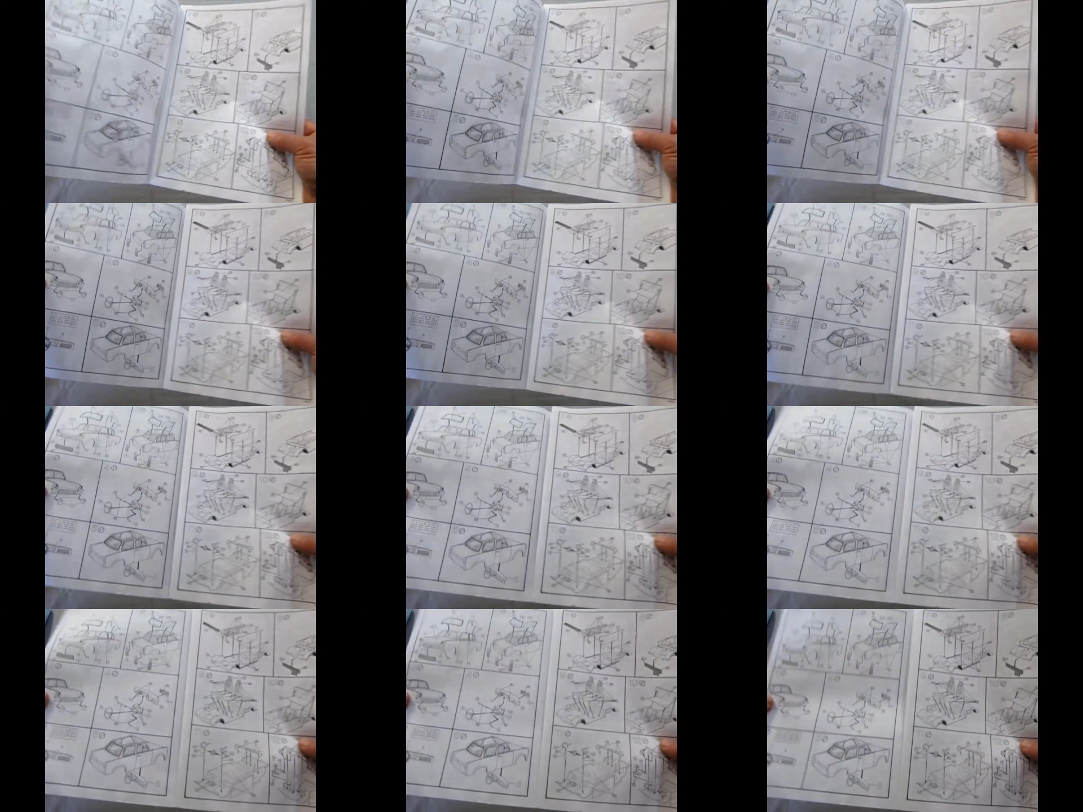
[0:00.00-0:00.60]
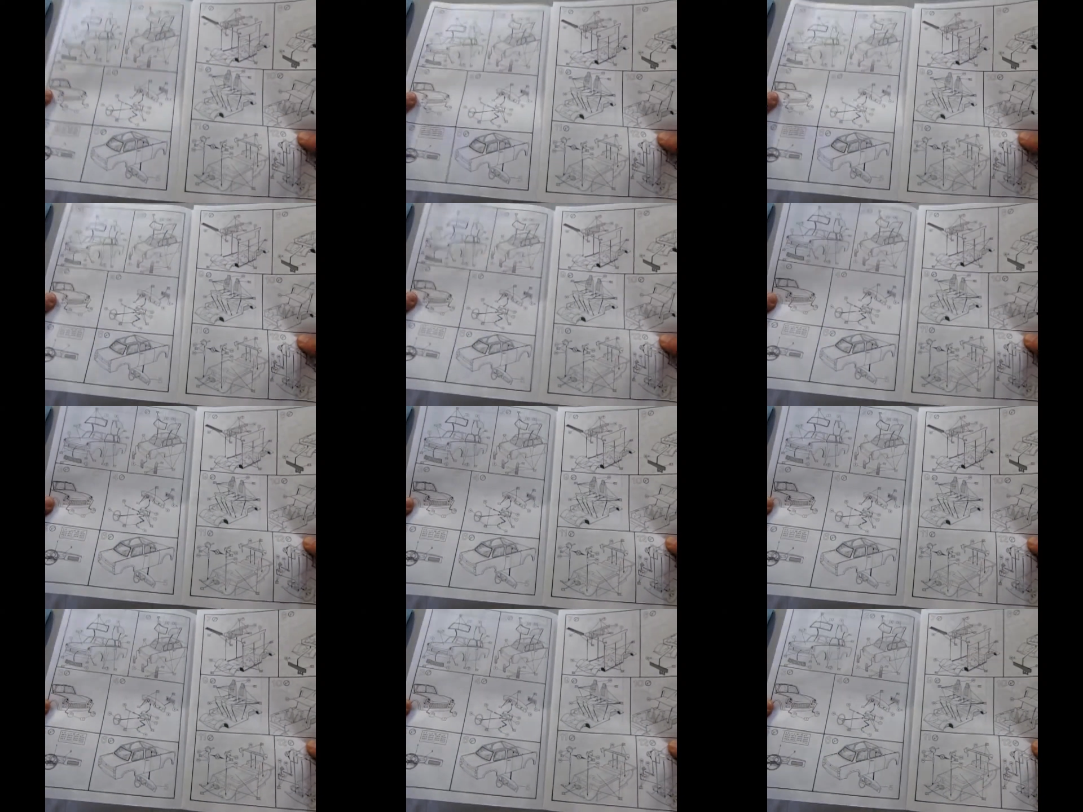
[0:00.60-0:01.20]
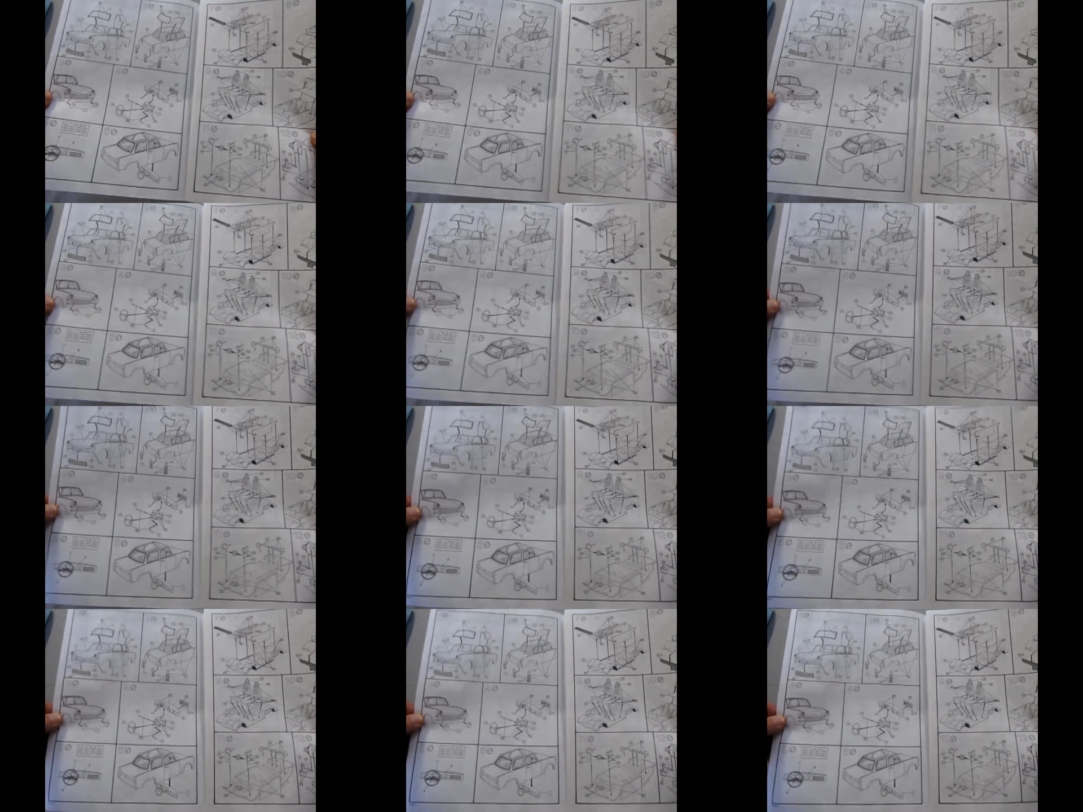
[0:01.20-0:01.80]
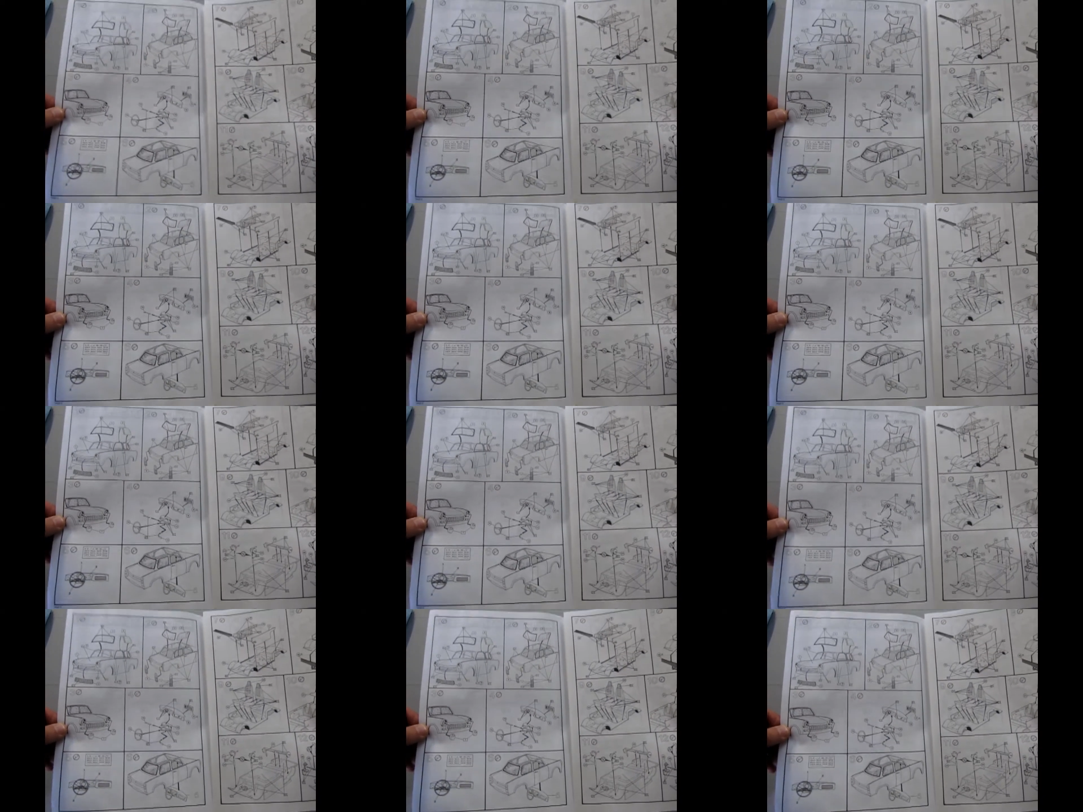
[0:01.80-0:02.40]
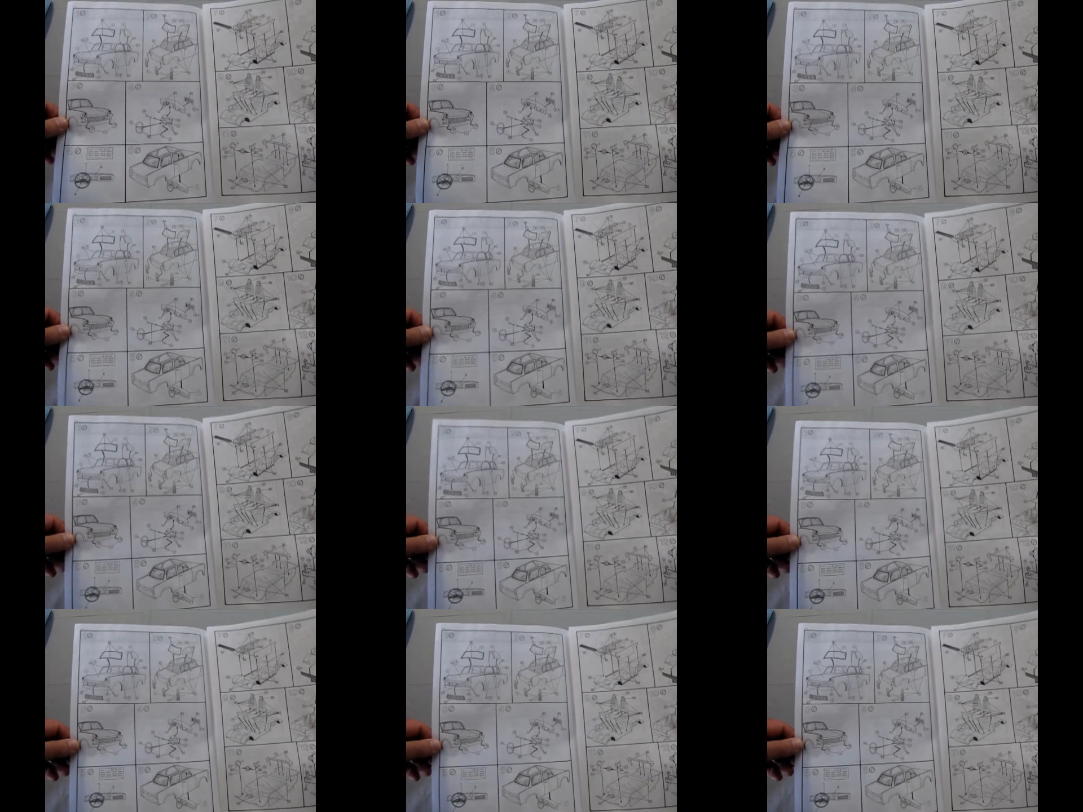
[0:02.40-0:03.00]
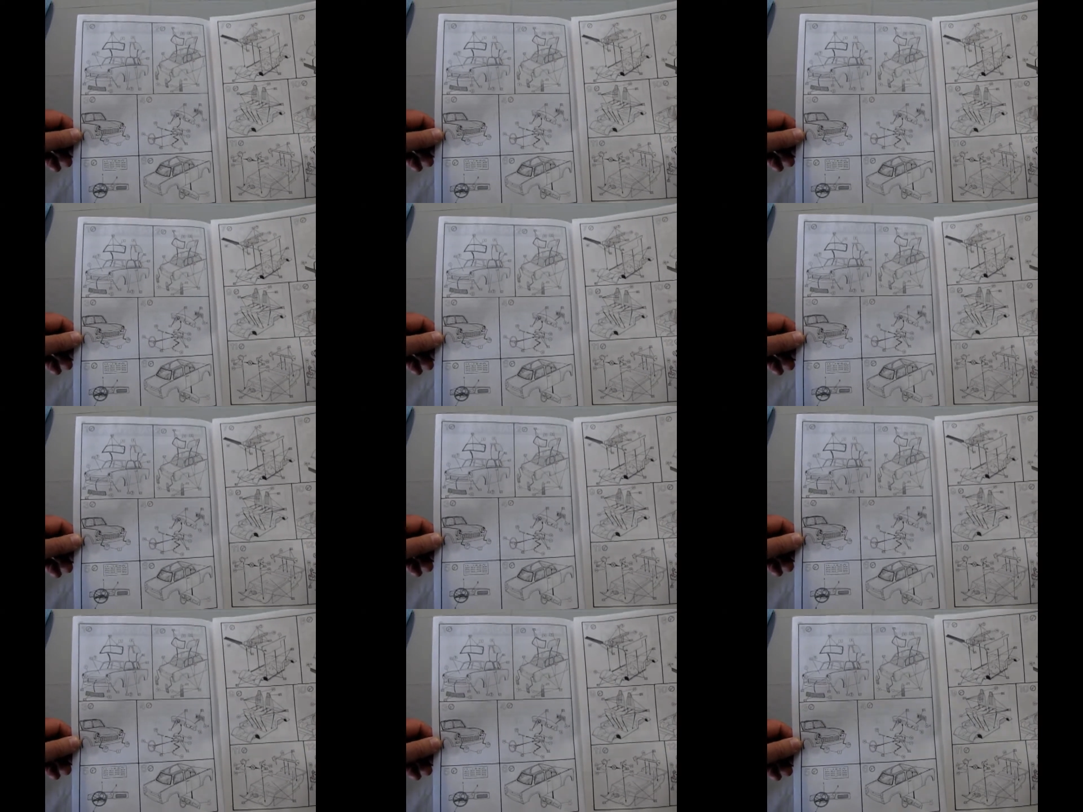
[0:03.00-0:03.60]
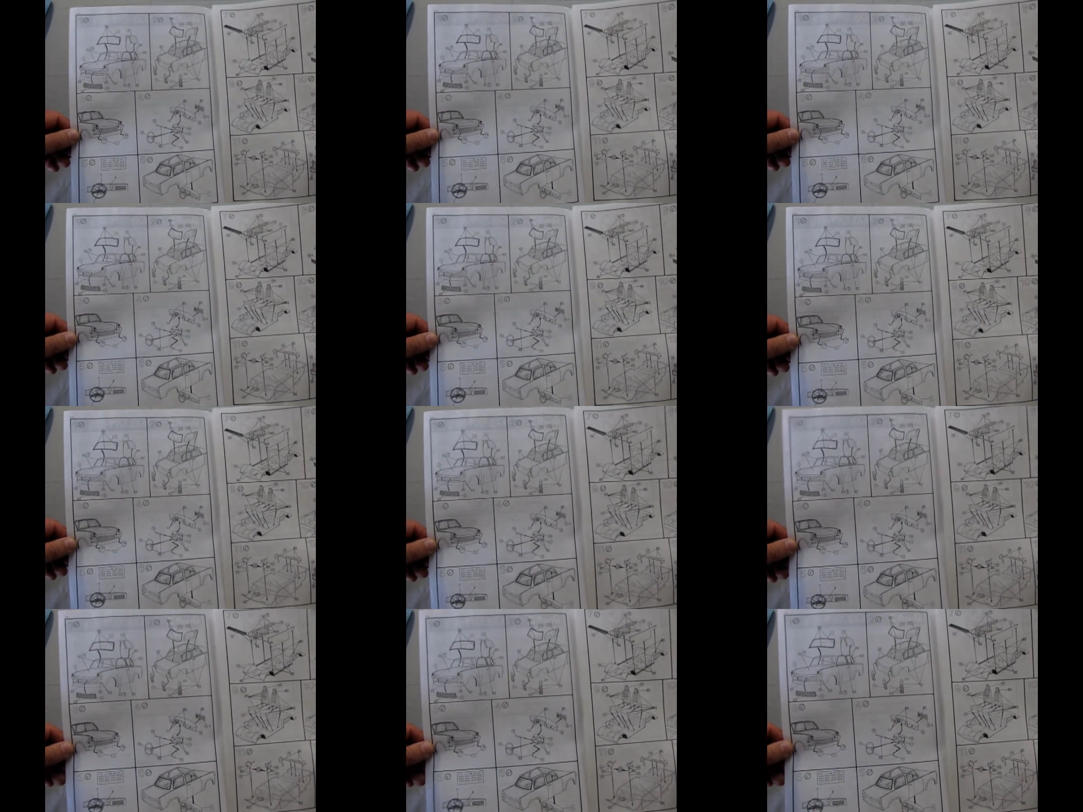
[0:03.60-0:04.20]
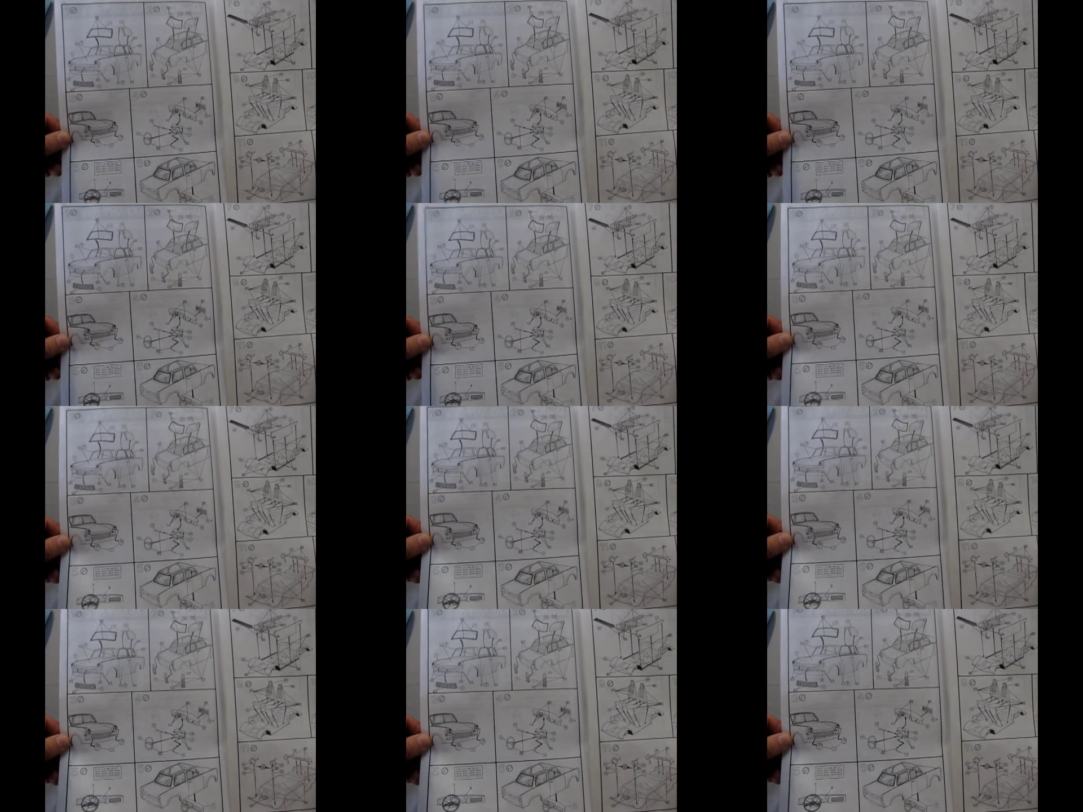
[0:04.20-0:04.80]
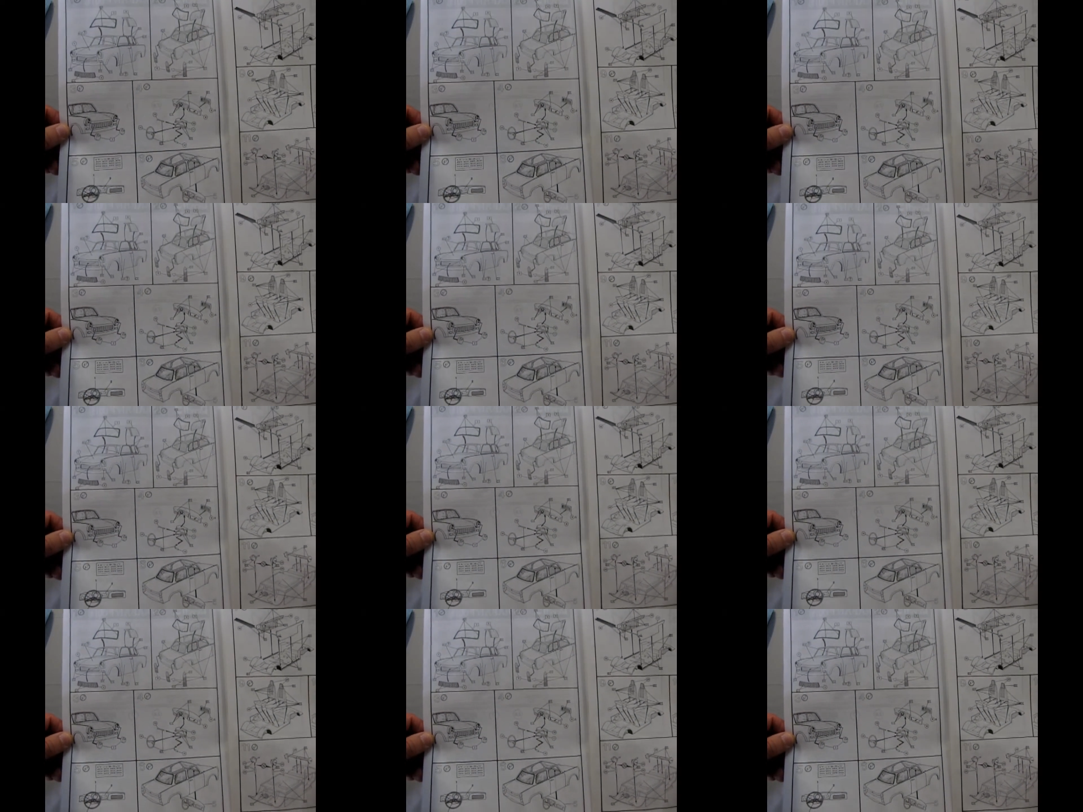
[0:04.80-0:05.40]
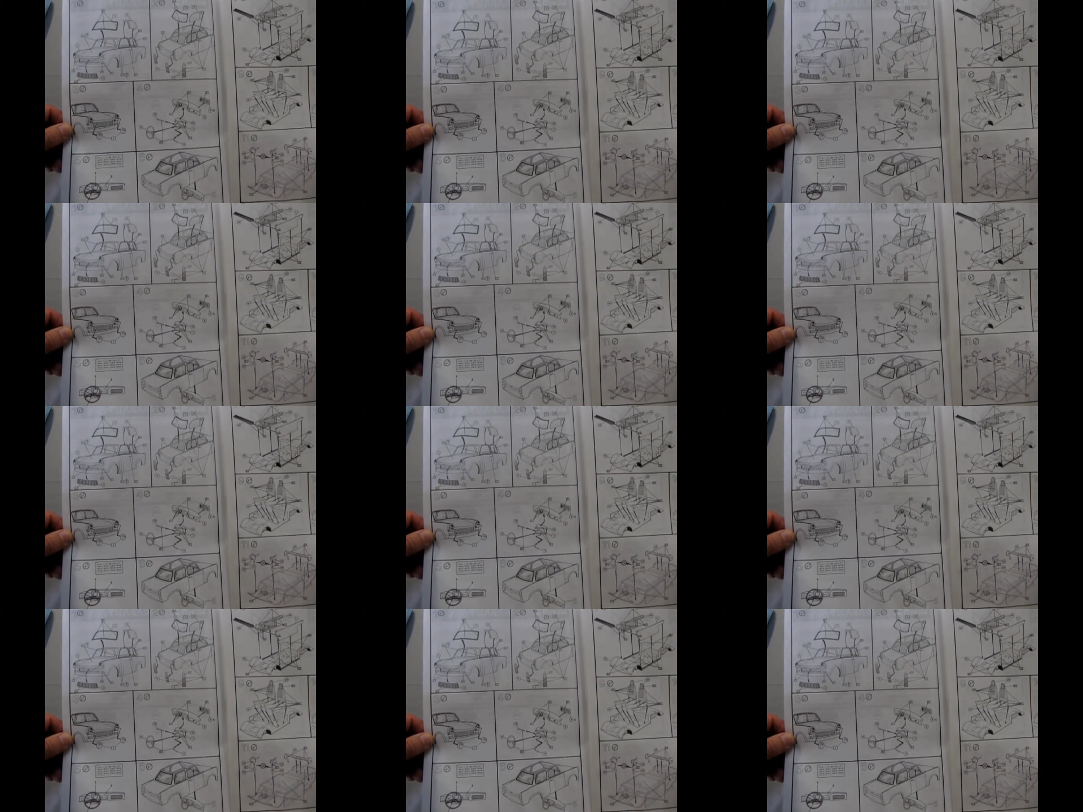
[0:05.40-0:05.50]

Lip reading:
(no speaker visible)